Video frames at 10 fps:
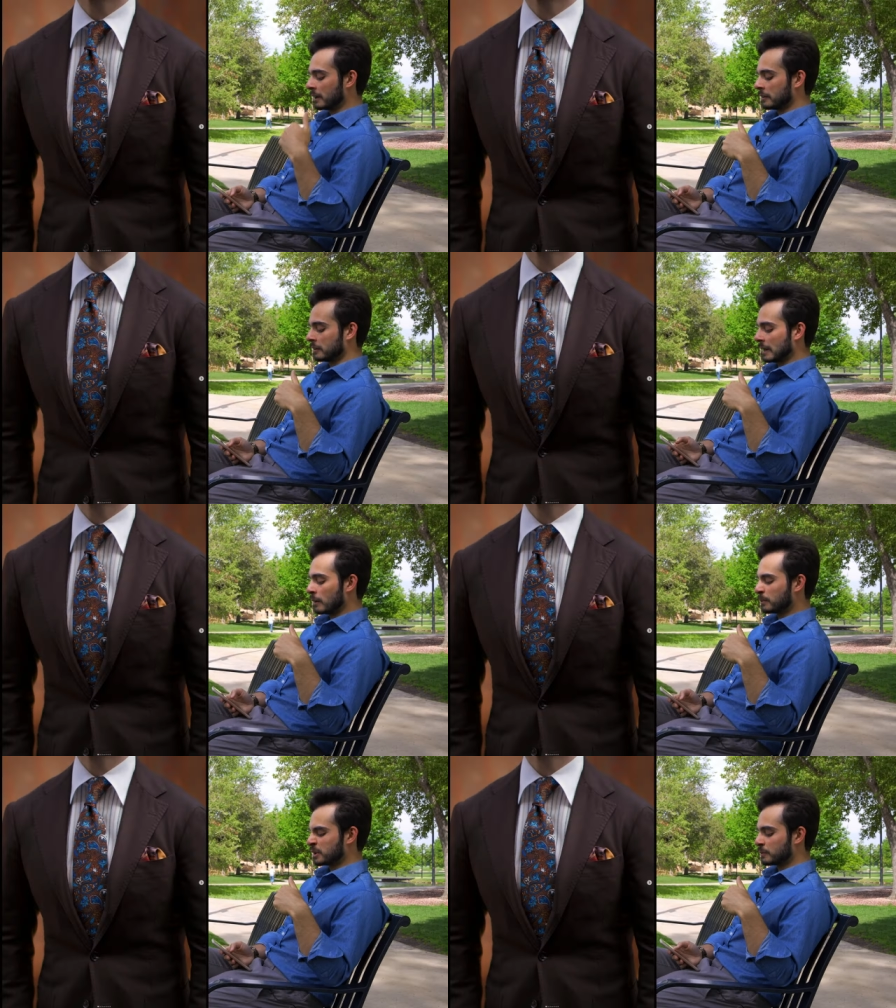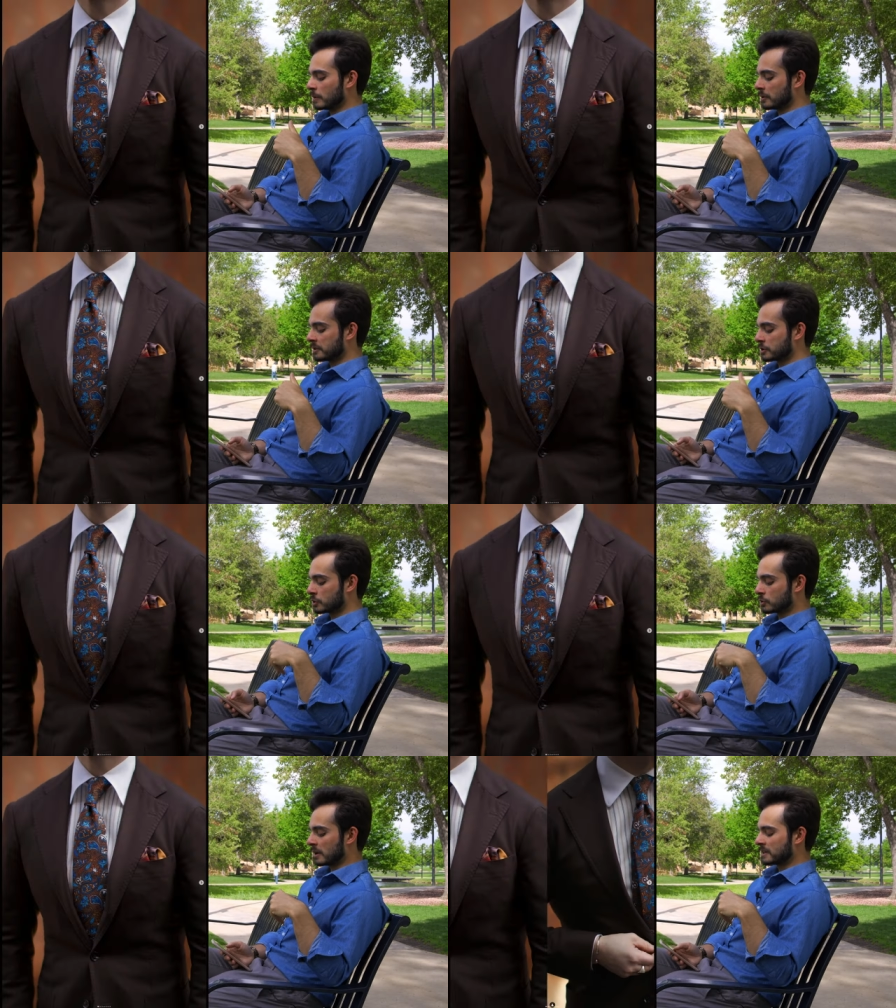I think Outbespoken
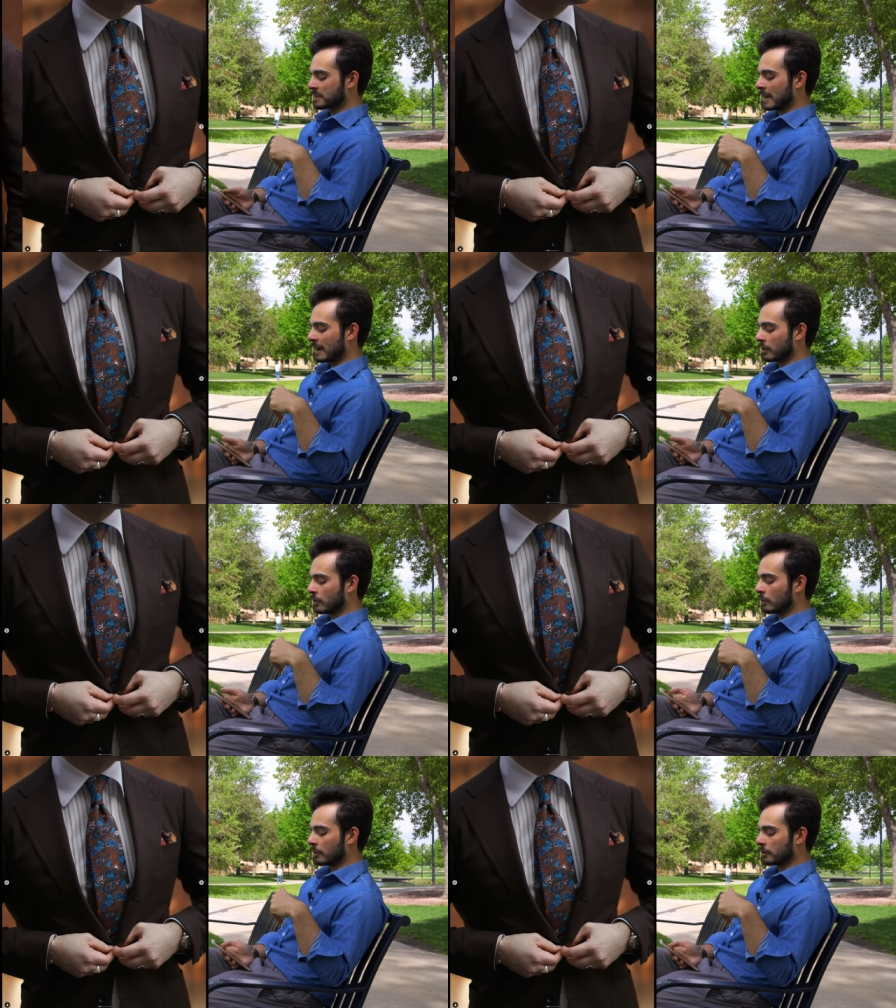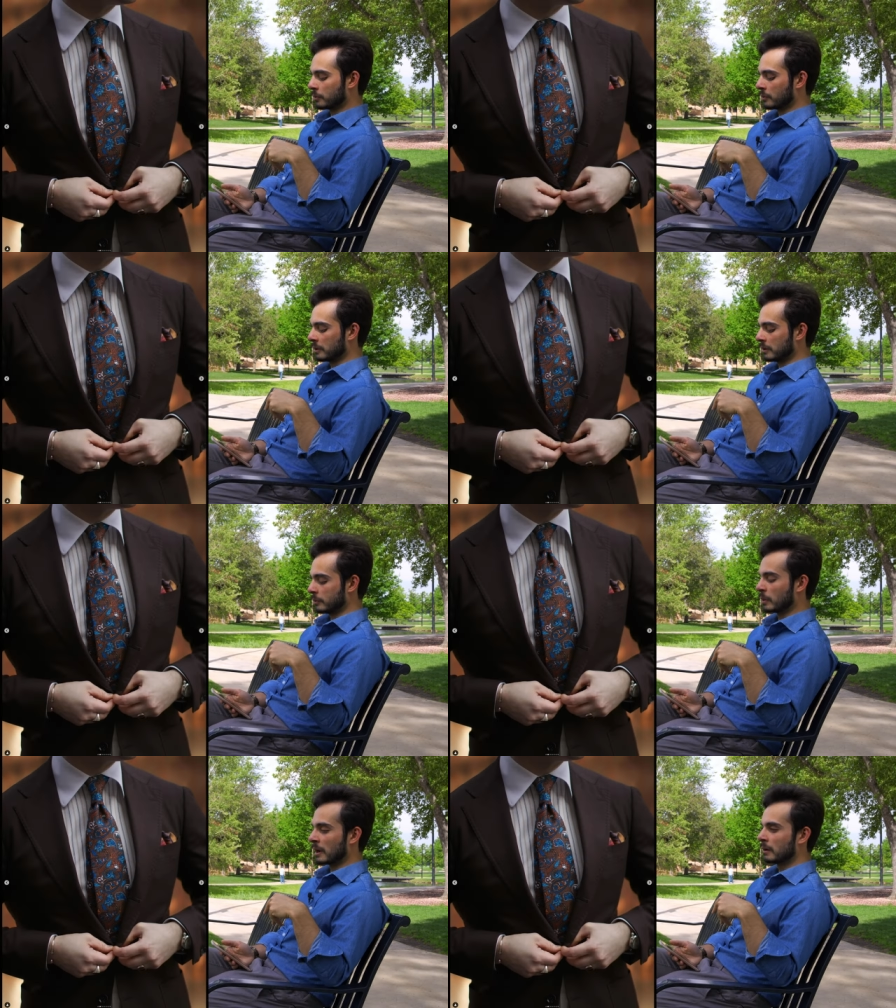strikes that chord really
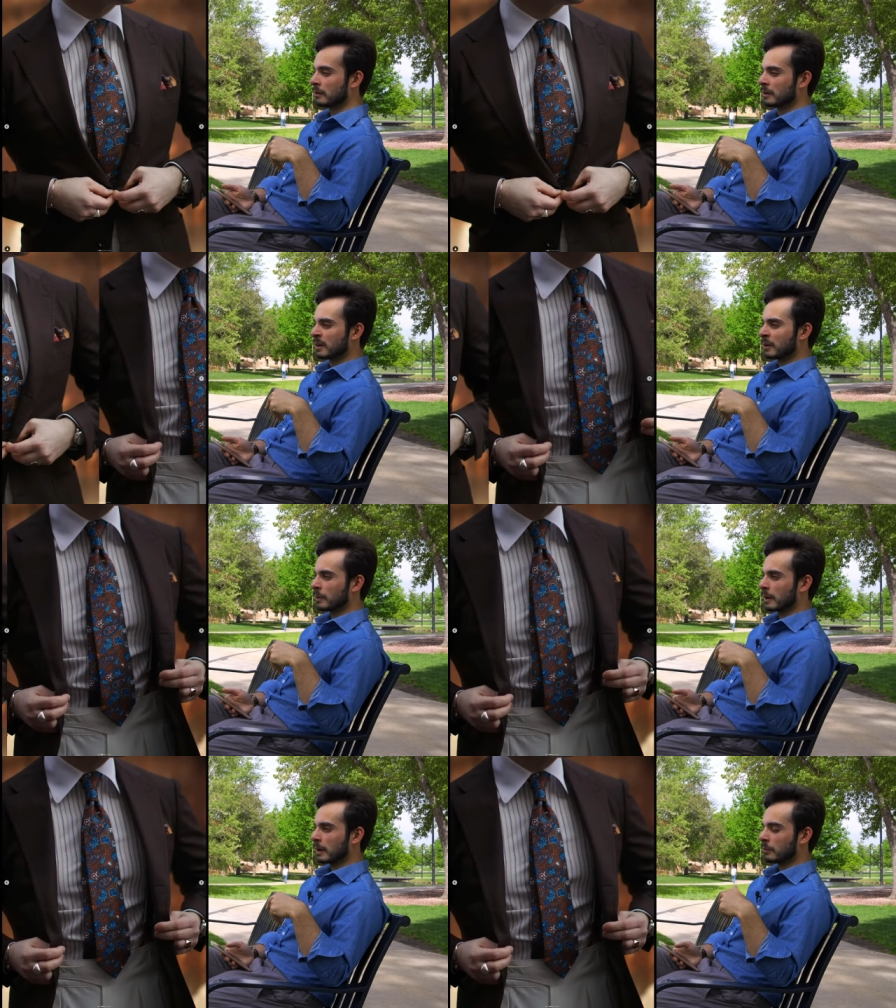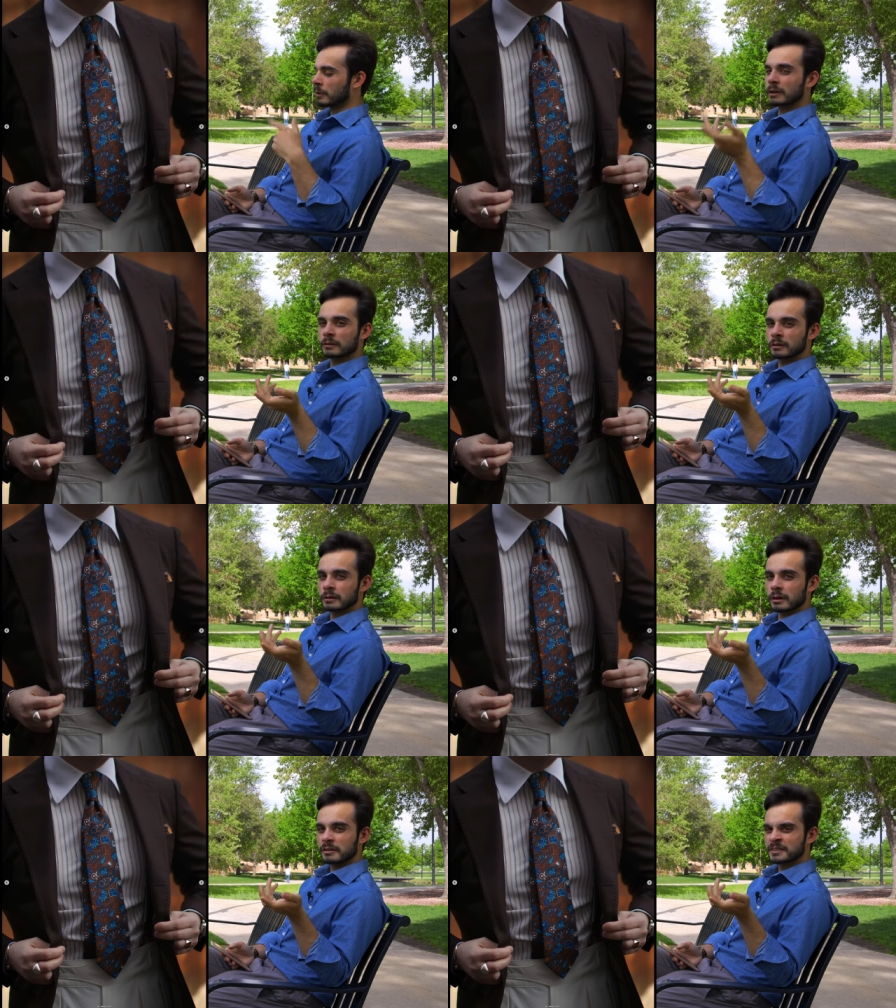well where when I look at
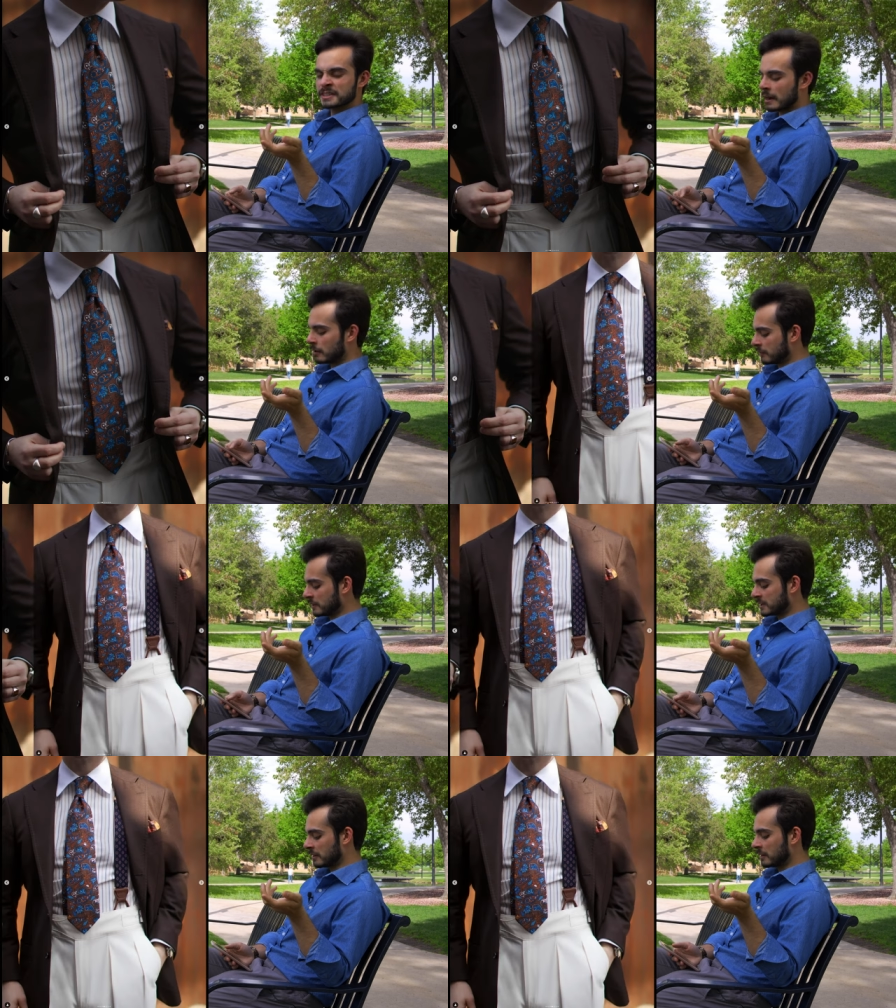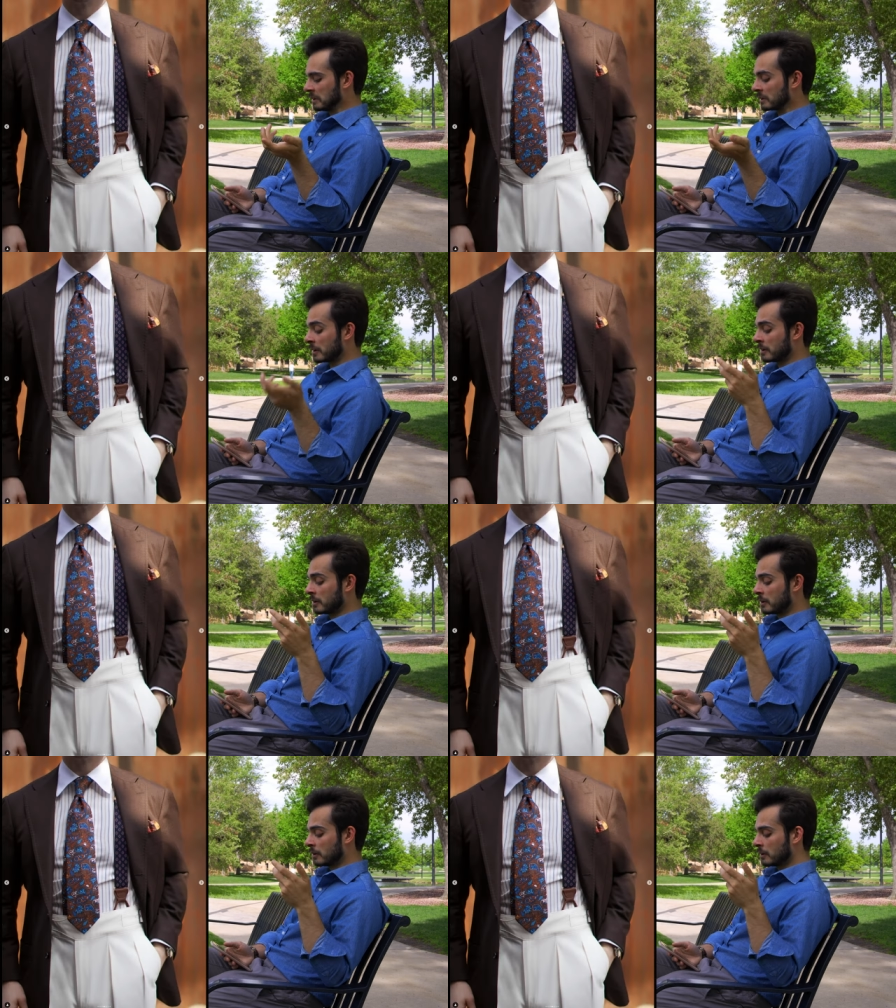a lot of his outfits, I think like
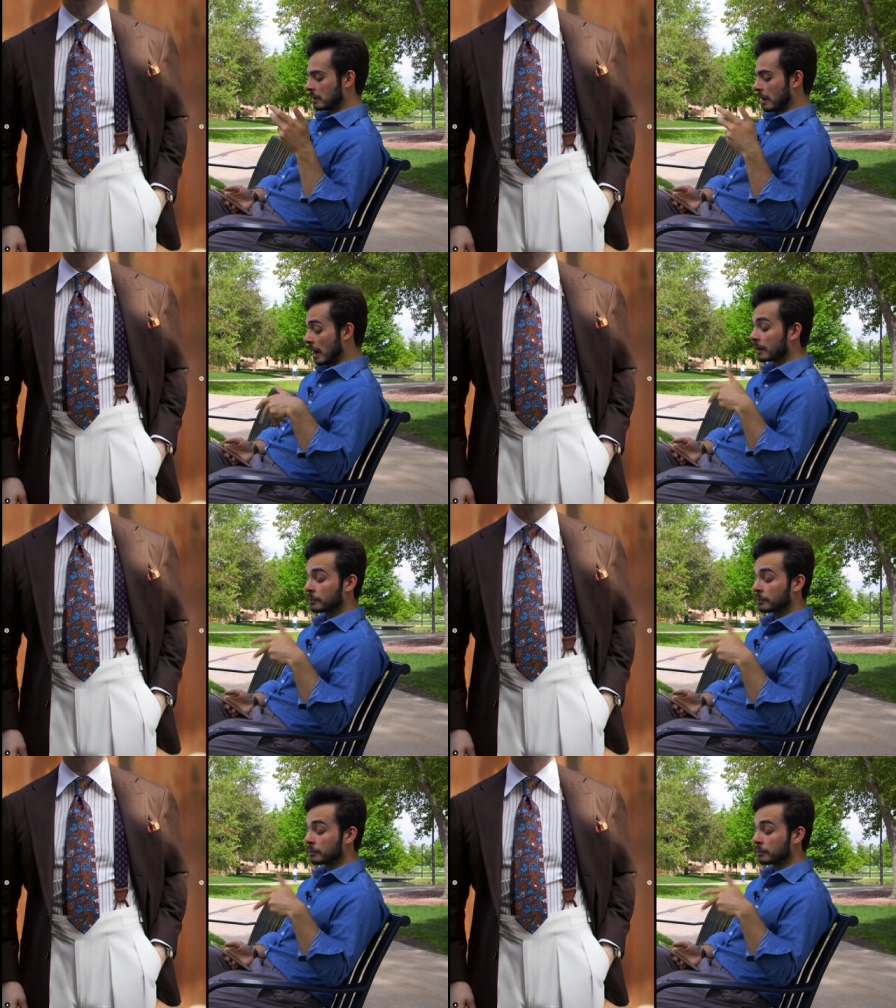I